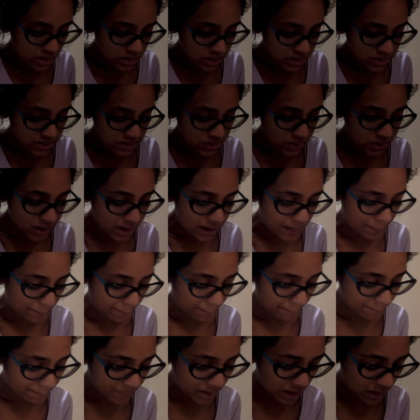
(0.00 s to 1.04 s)
So yeah,
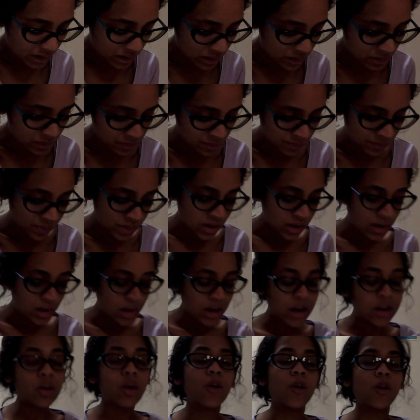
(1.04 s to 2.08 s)
and
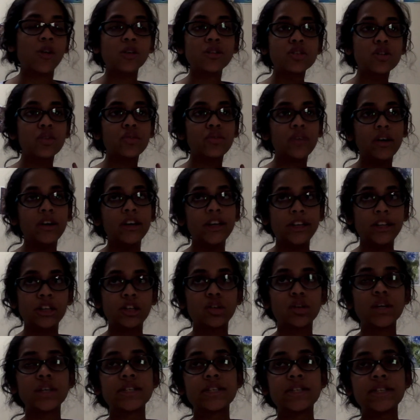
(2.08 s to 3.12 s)
also very
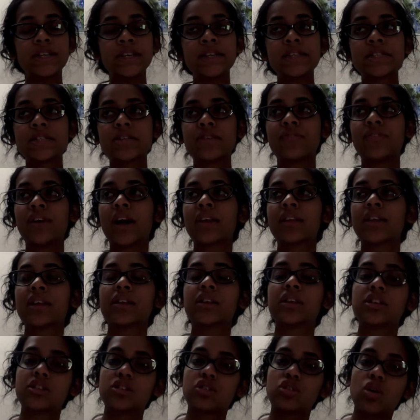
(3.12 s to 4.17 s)
interesting is the fact that
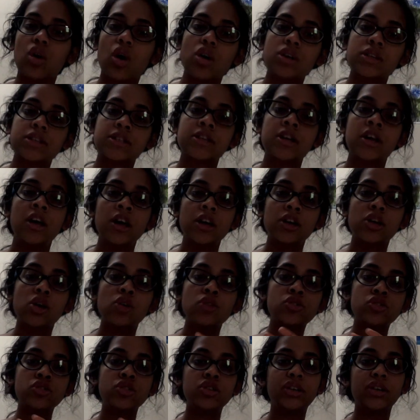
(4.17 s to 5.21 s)
this cross
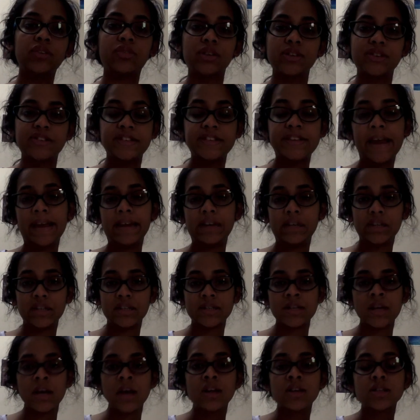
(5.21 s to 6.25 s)
goes through different
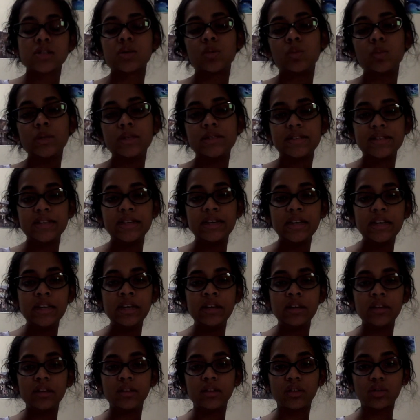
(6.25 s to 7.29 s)
stages. So we
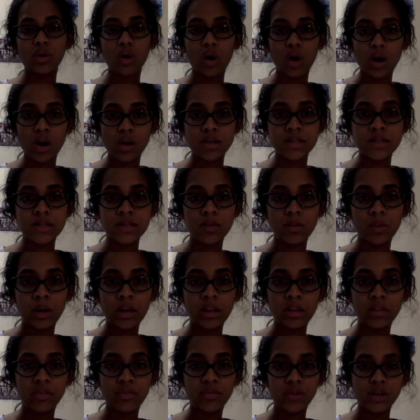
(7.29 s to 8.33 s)
see the cross when
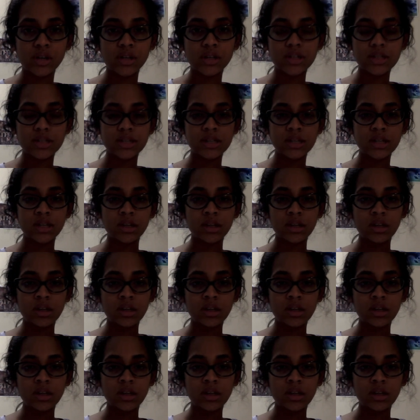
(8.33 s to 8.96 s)
it's first